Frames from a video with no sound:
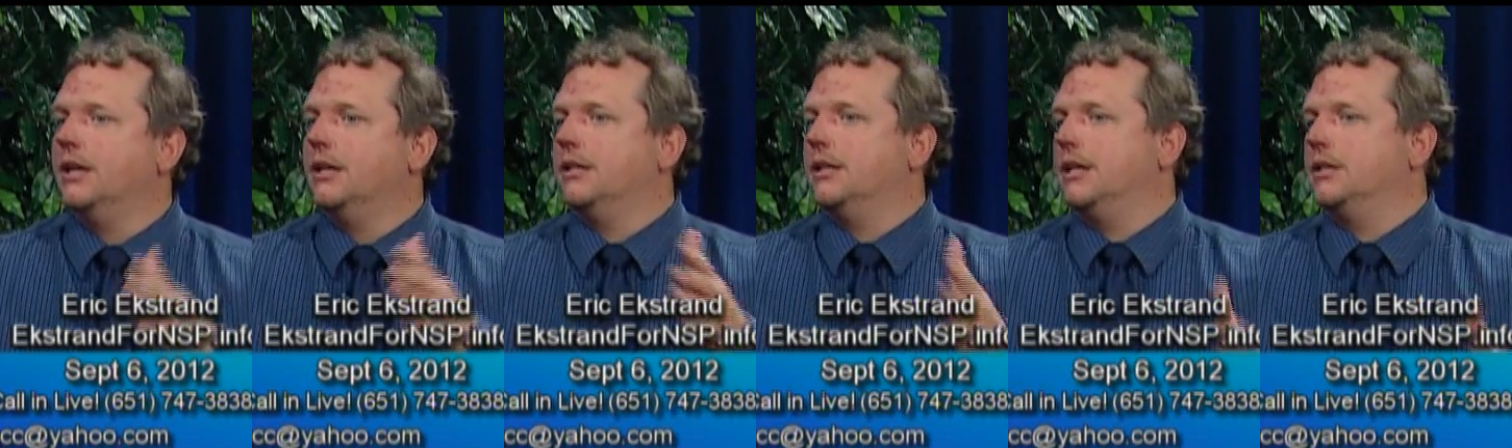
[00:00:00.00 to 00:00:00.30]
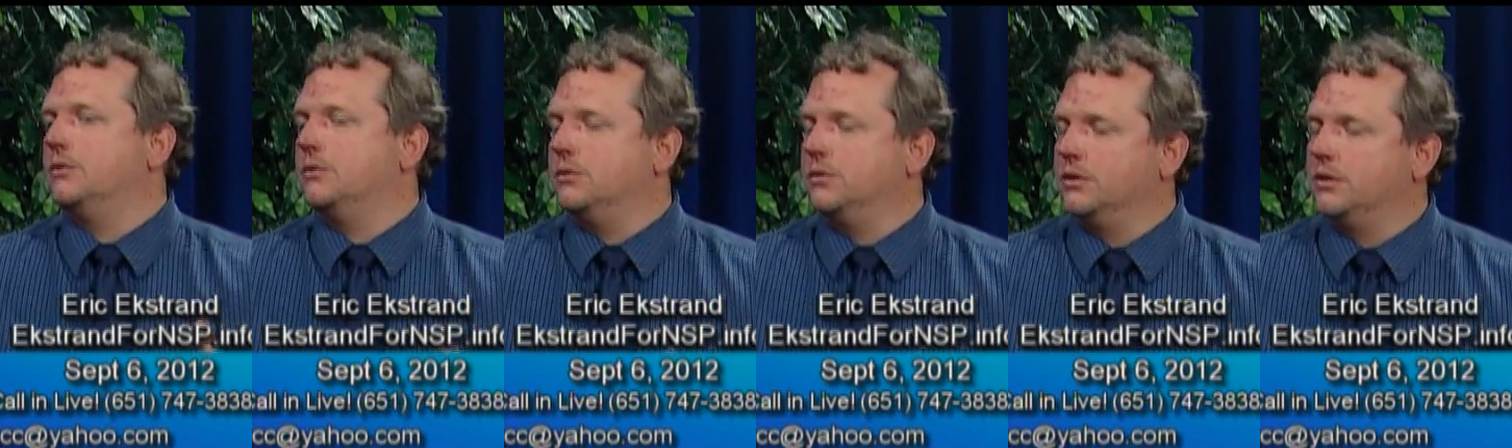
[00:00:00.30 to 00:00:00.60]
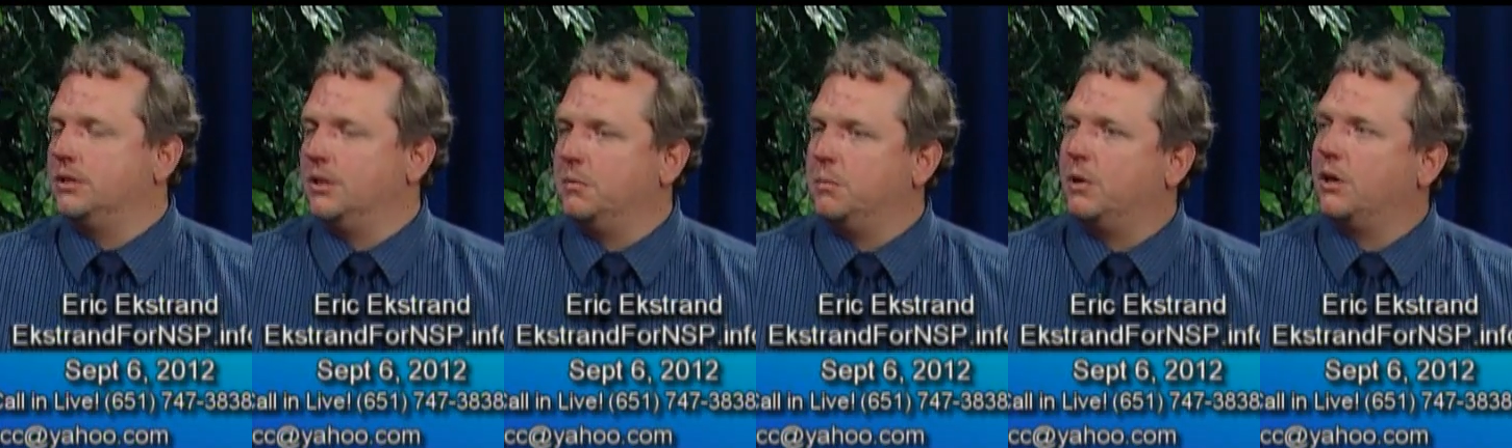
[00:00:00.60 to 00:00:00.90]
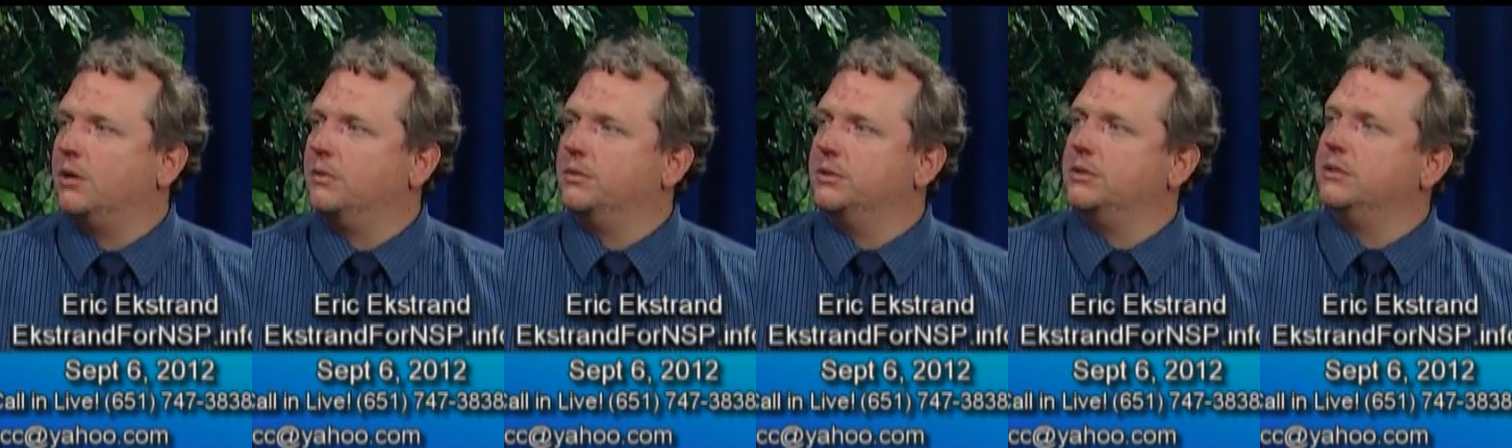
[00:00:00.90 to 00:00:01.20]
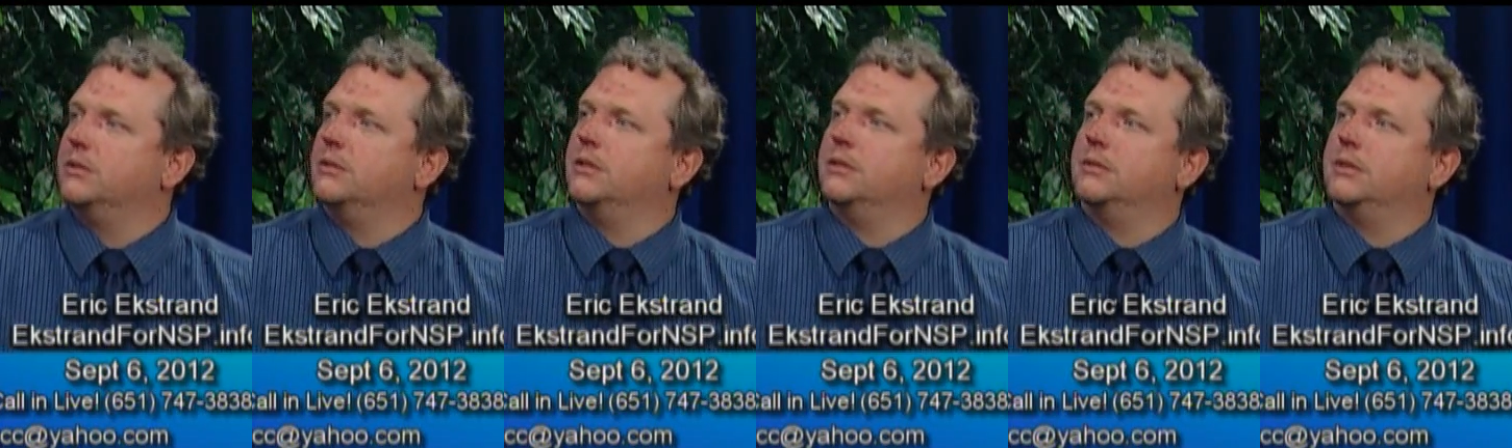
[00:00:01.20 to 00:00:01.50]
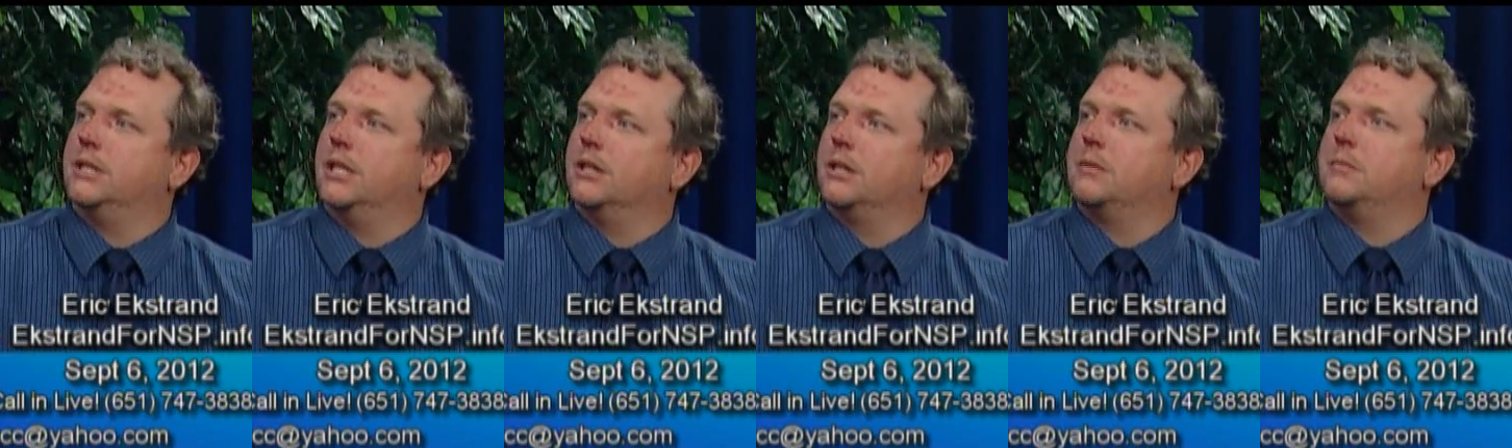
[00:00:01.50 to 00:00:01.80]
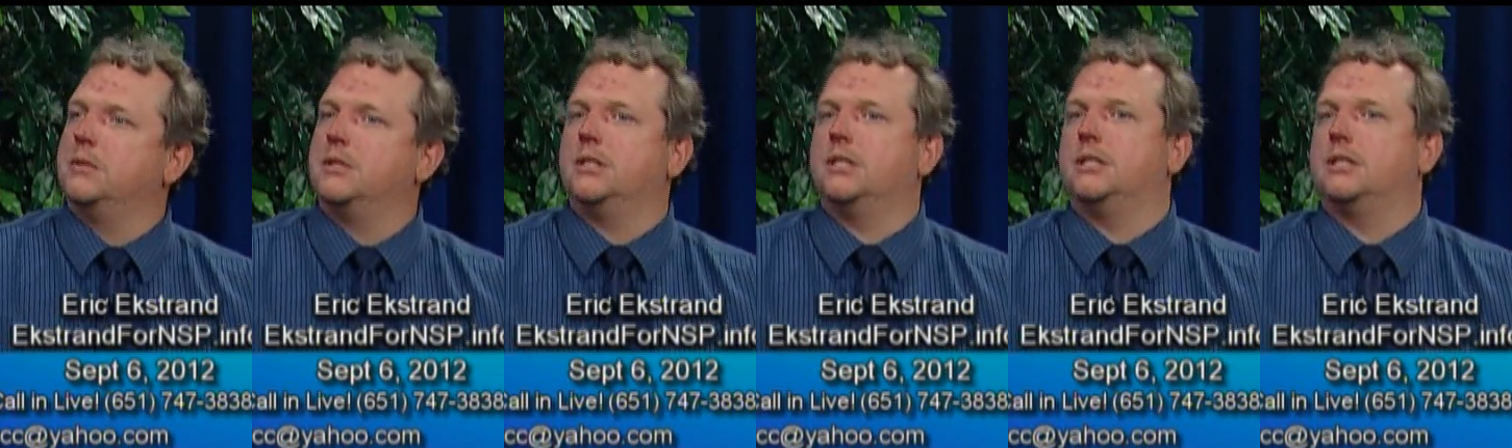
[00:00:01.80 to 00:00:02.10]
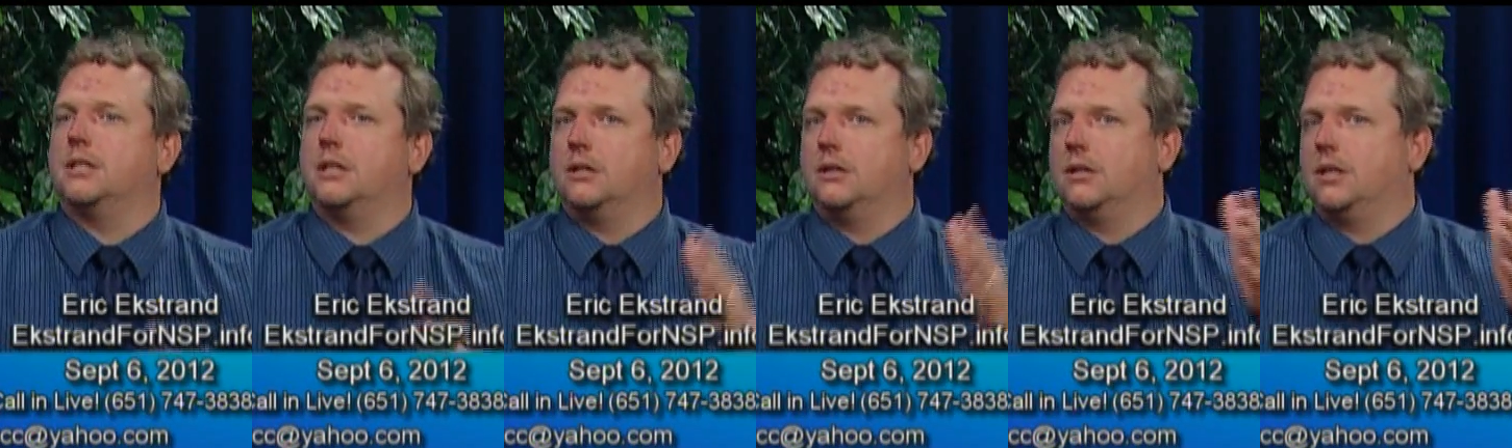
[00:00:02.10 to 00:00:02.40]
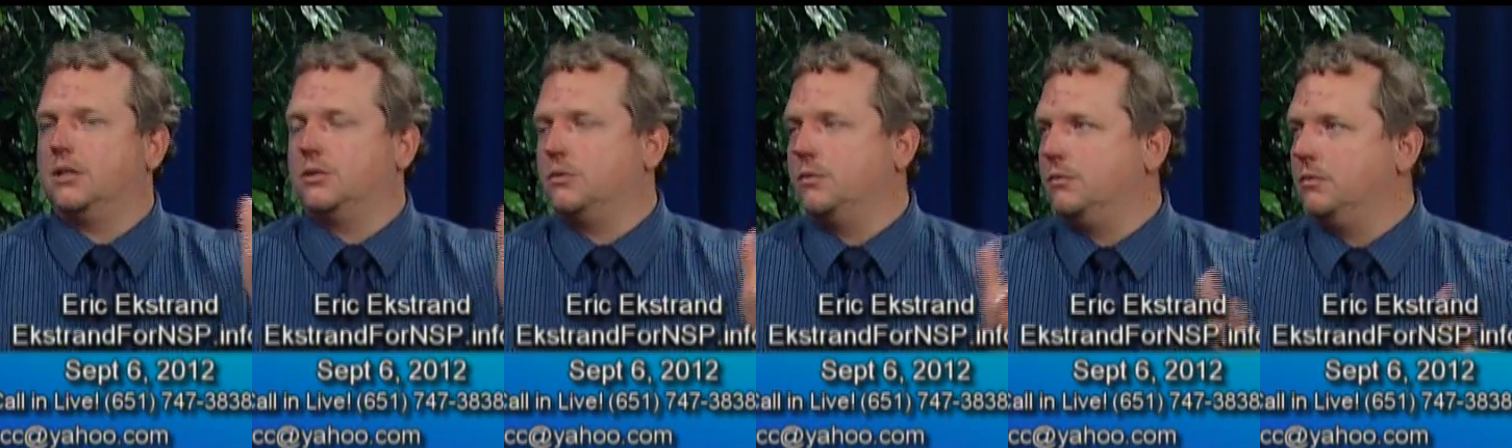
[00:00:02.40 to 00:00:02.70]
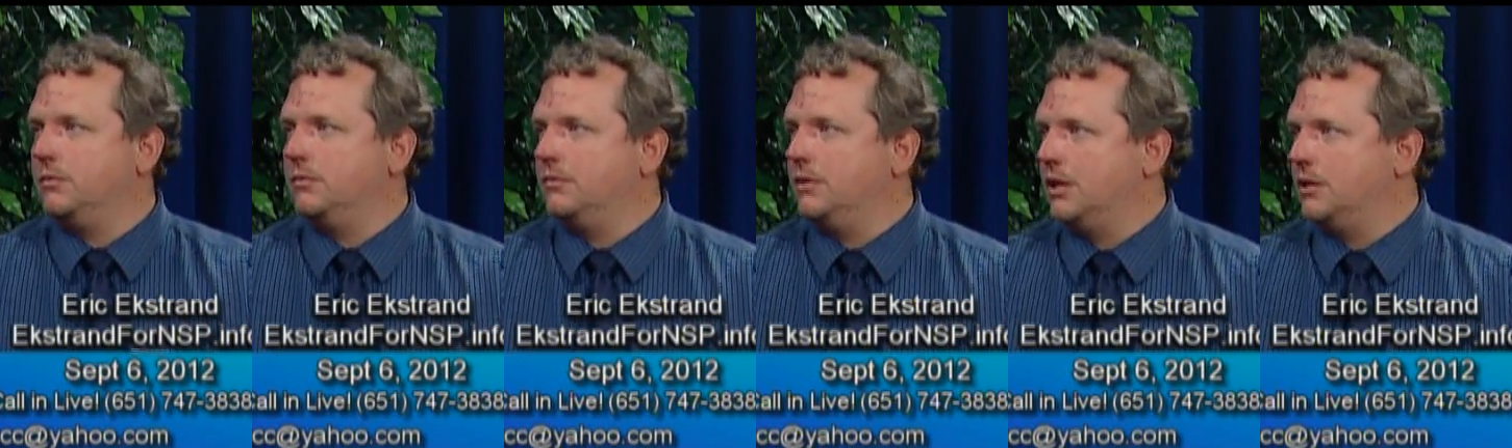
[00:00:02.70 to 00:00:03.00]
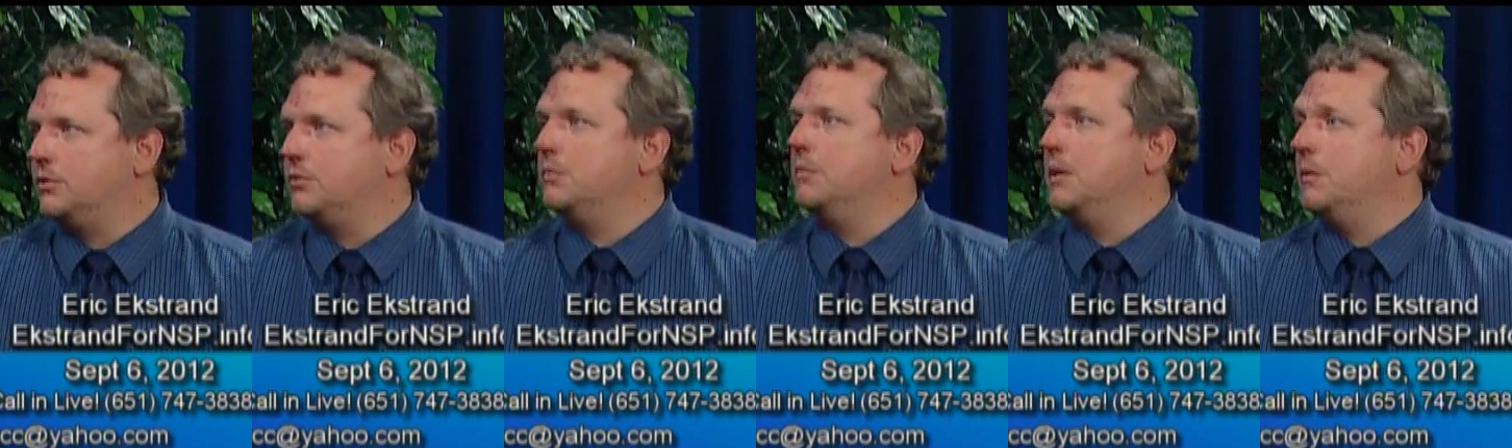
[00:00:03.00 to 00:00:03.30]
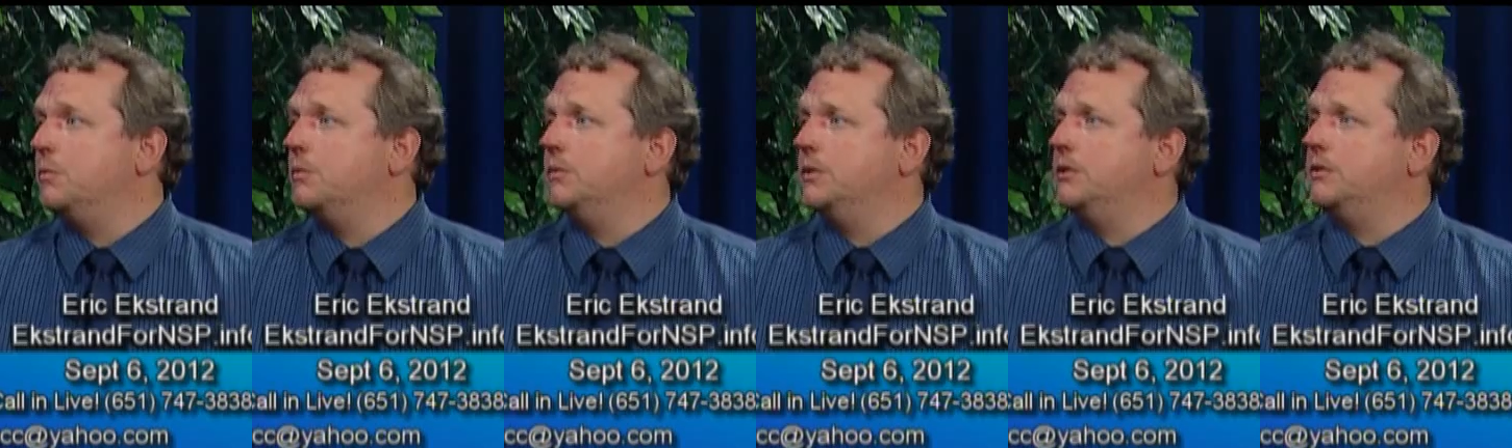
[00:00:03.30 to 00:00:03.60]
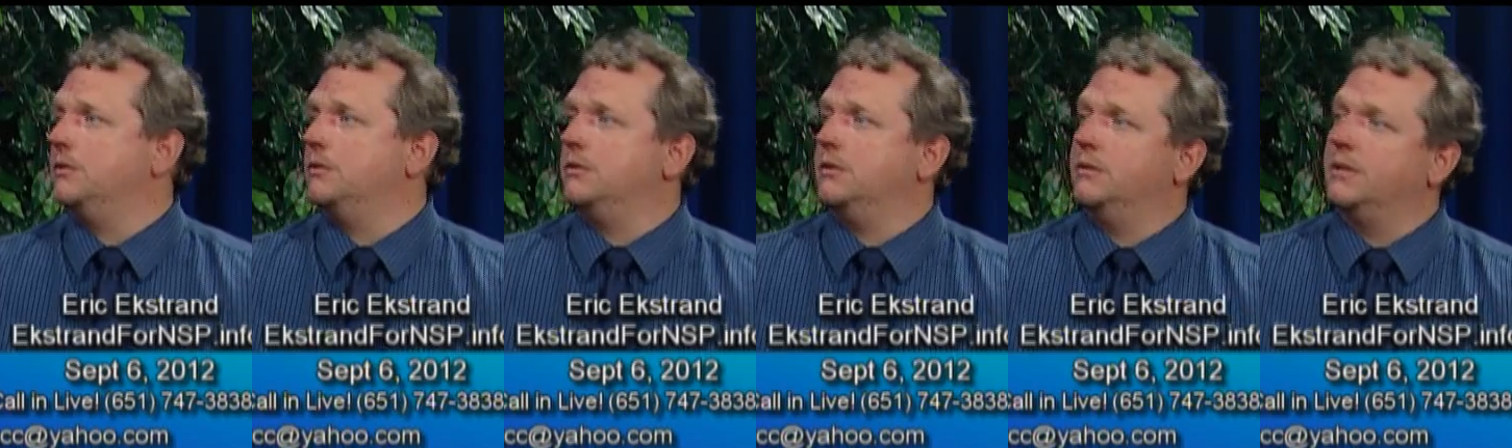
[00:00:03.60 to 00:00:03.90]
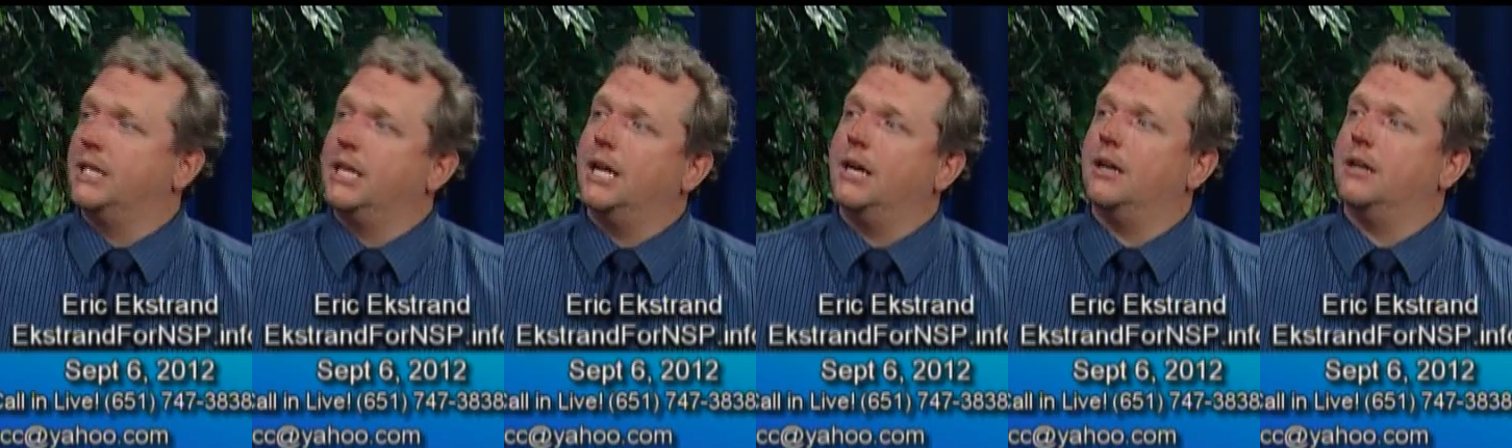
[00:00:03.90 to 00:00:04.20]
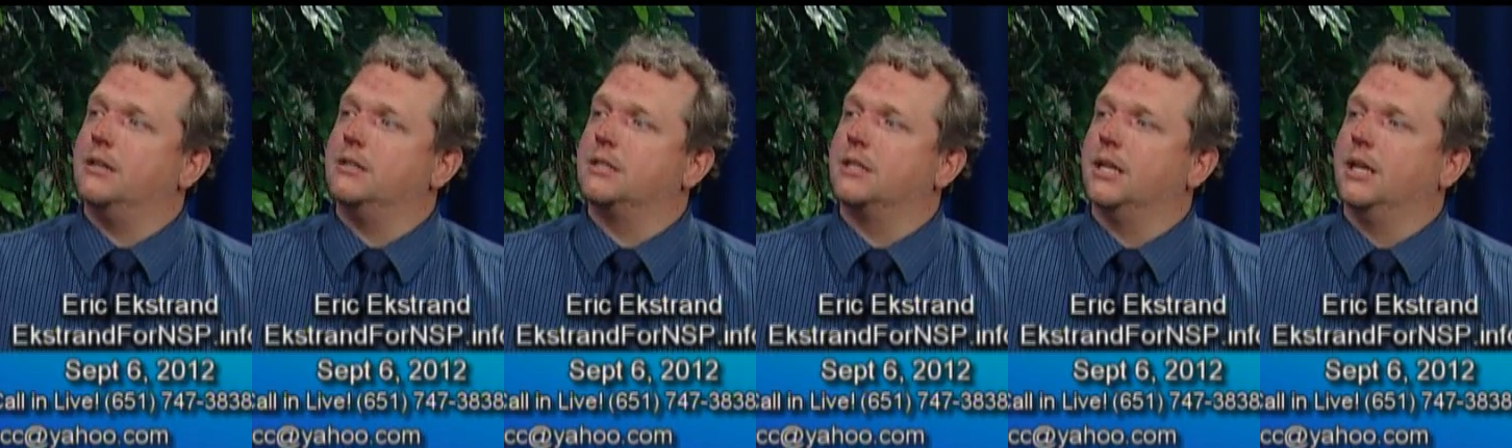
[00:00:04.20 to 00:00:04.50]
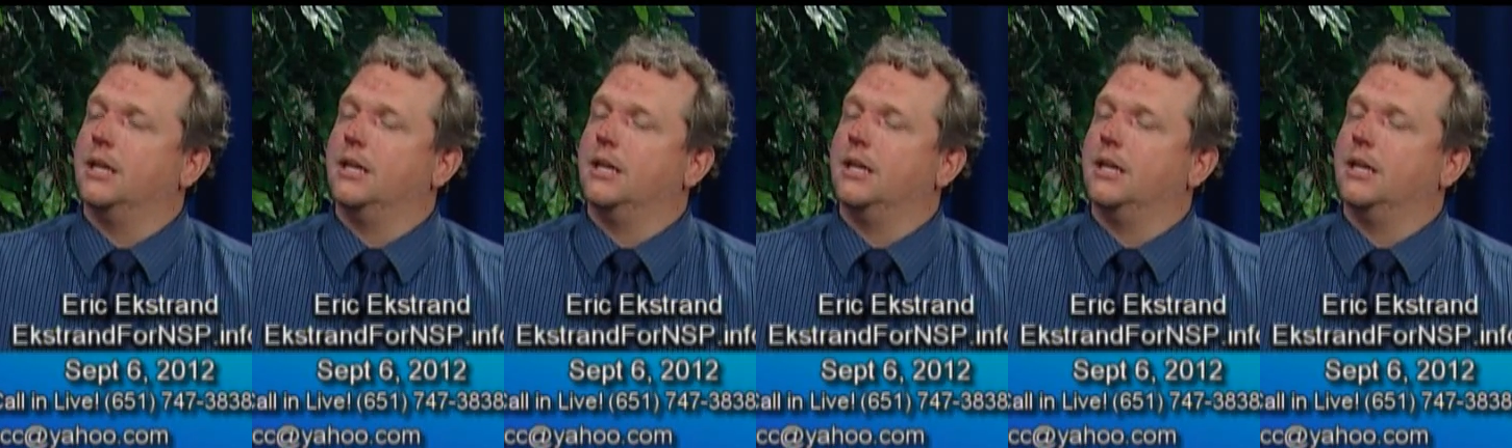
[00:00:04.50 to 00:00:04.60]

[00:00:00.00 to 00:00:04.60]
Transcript: That's what North St. Paul was doing with their community center. That's what Maplewood's doing with theirs.